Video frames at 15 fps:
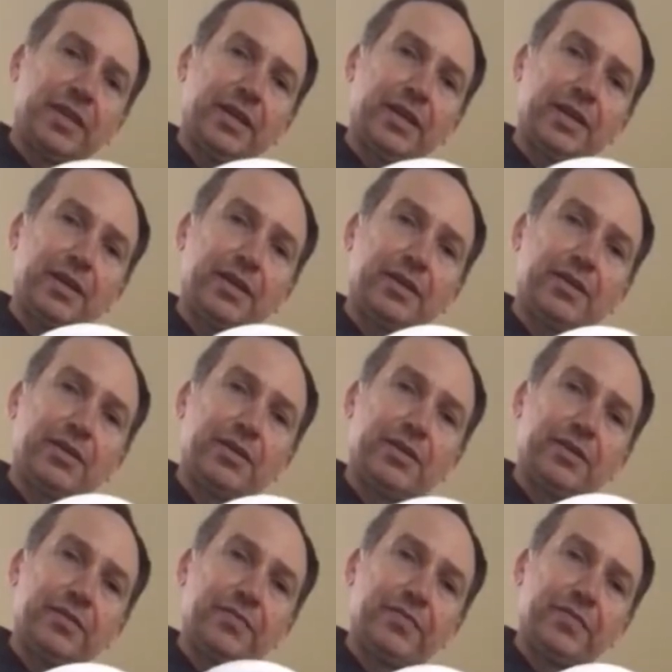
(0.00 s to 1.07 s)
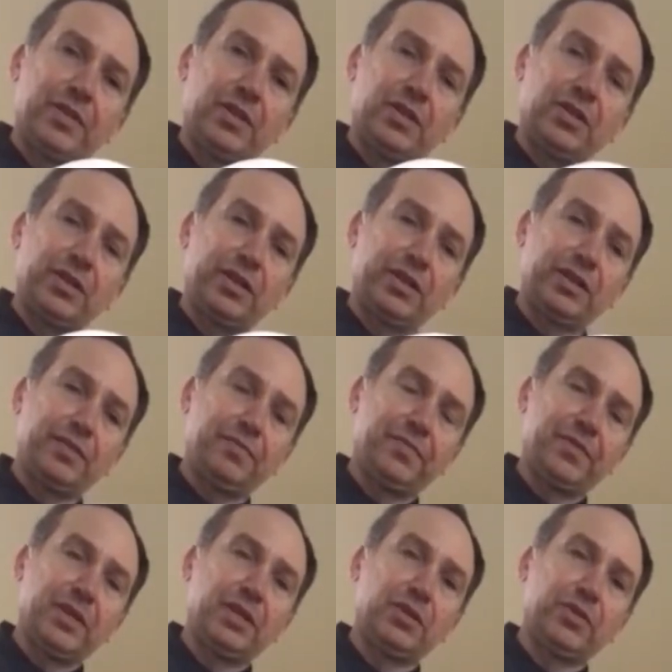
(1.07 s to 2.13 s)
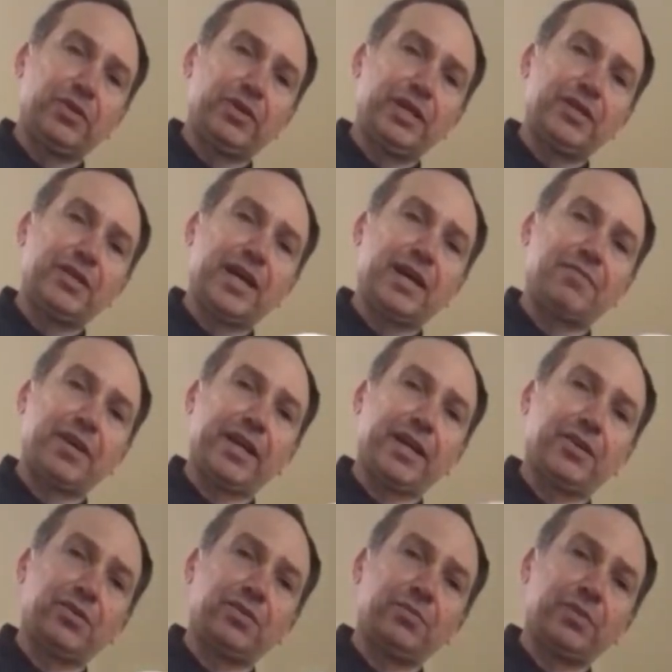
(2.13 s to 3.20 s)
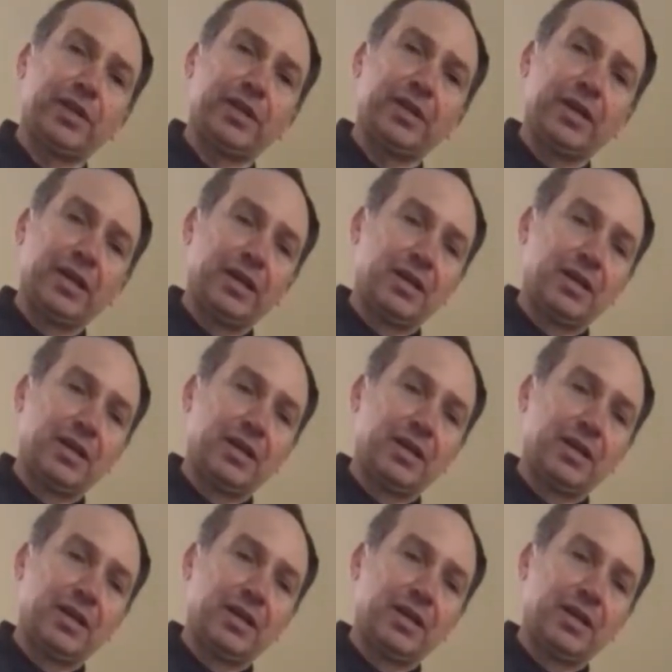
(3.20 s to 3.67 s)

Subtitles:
and you don't need to have a handle, but